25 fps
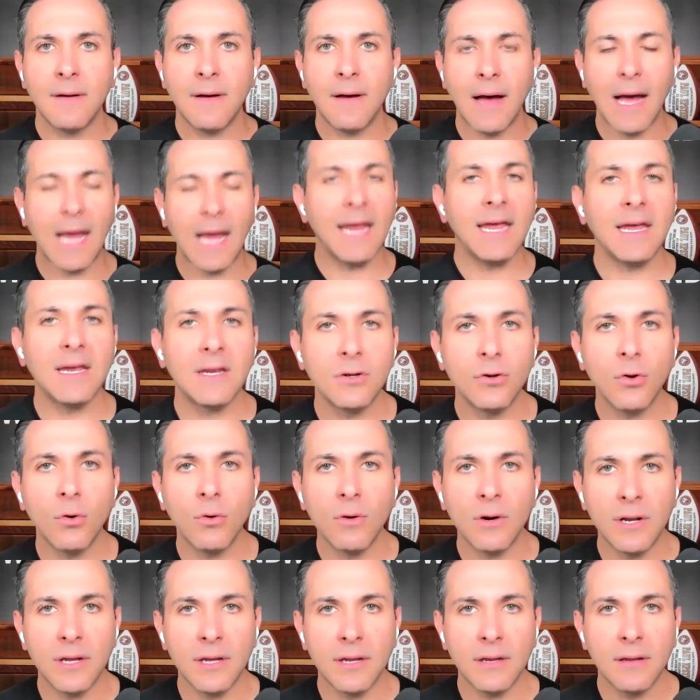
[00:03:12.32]
I
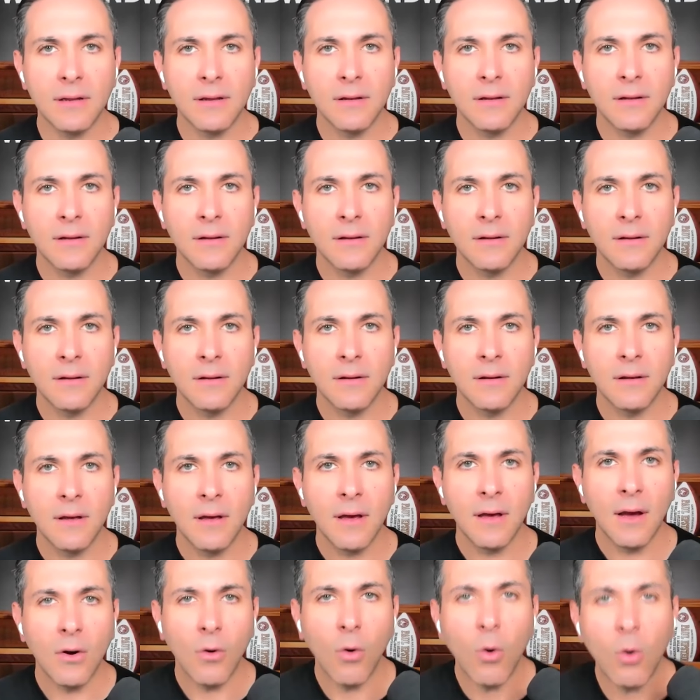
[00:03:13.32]
ignored it,
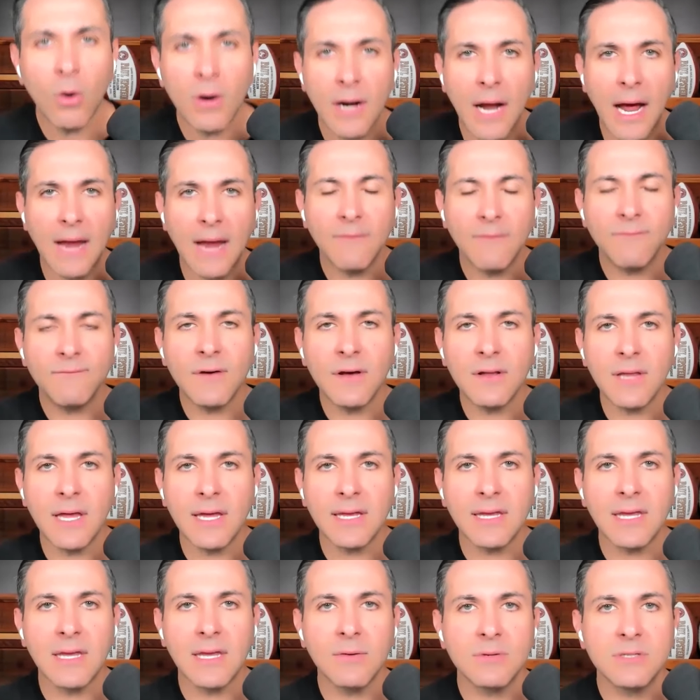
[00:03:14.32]
or I felt
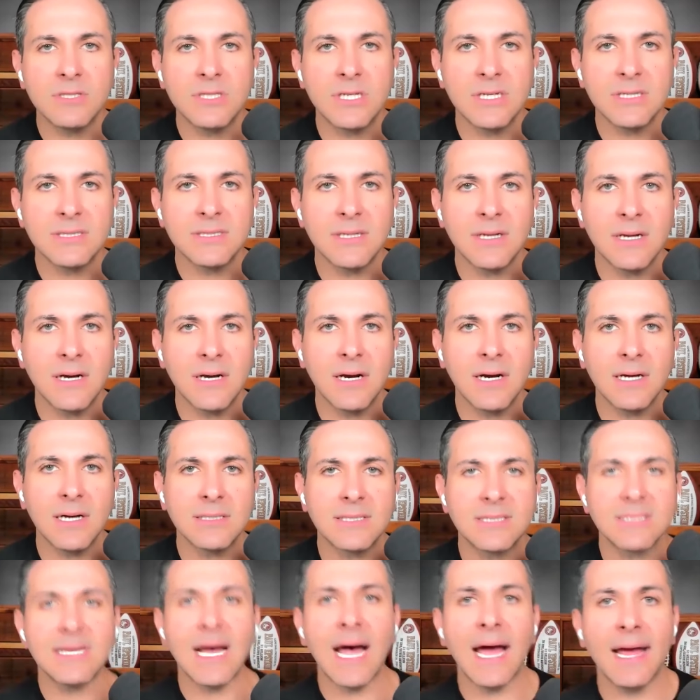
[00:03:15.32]
like it was just a
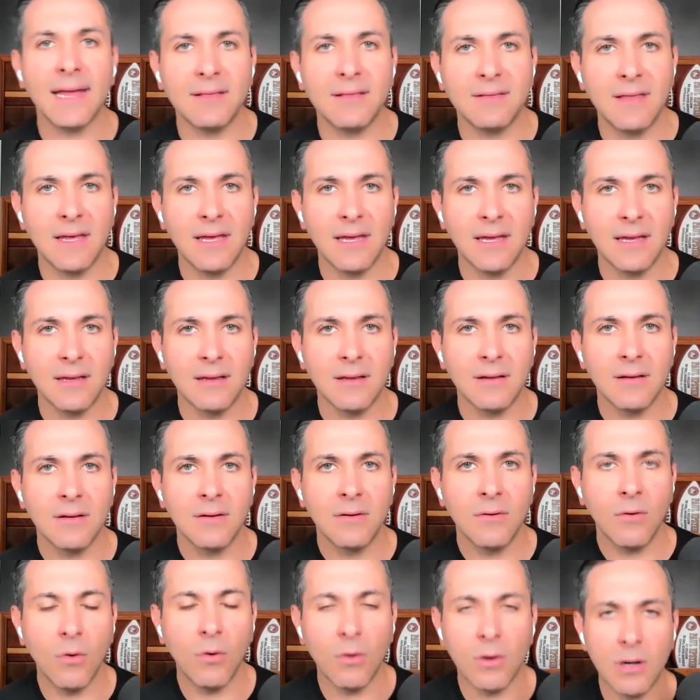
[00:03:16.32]
side thing
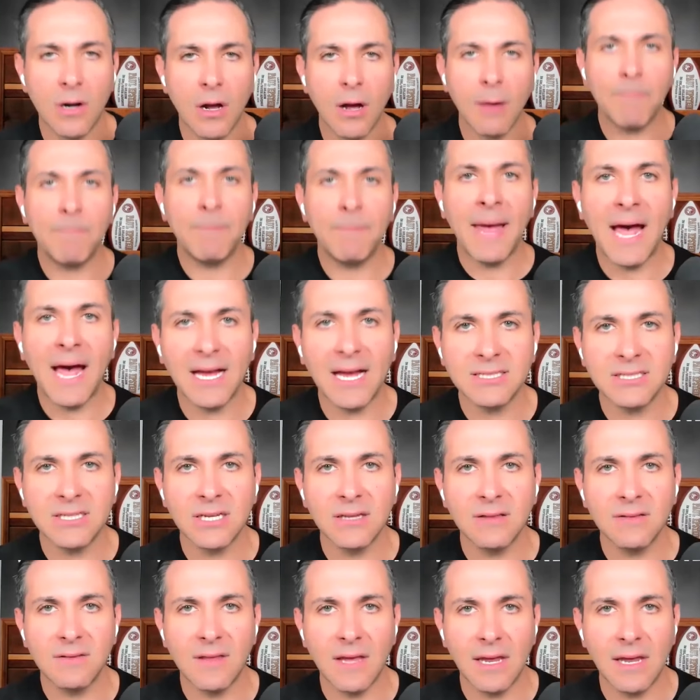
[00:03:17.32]
or a
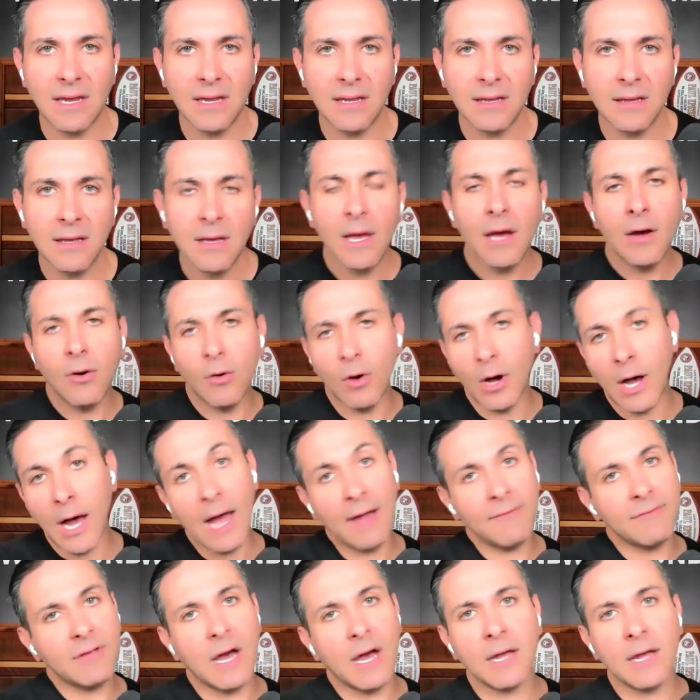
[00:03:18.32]
passion thing. Well,
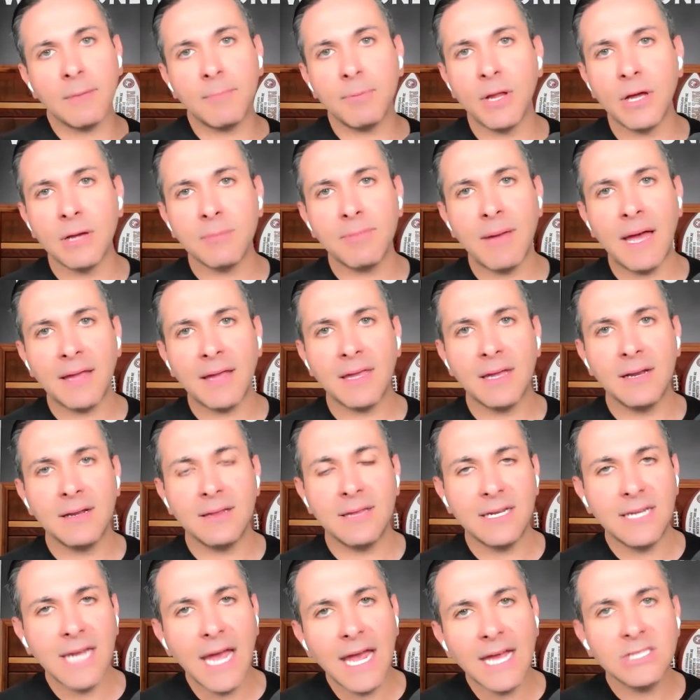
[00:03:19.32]
I've got to plug back into
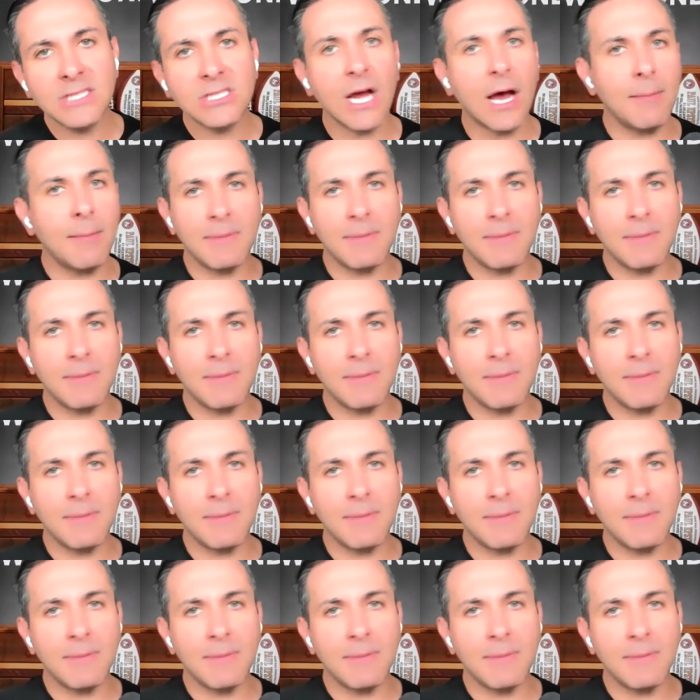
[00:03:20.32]
the day job